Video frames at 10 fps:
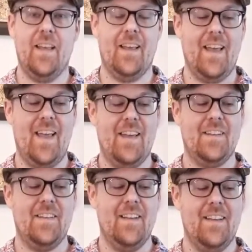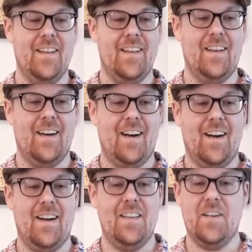And,
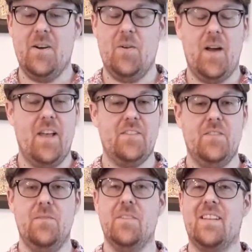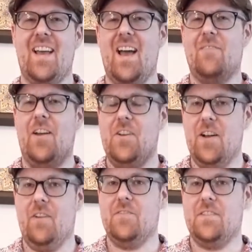as soon as I have
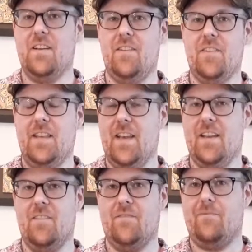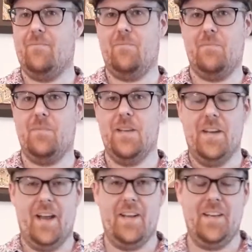enough stuff at the end of the
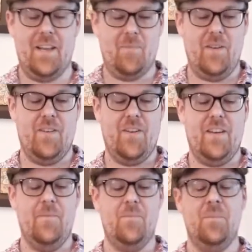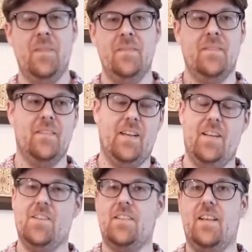90-day period, I
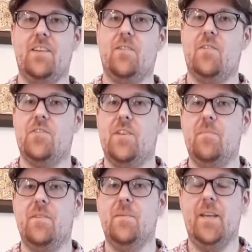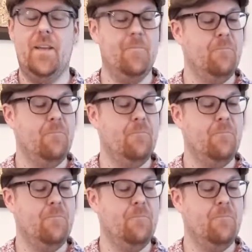just let it all ship to me.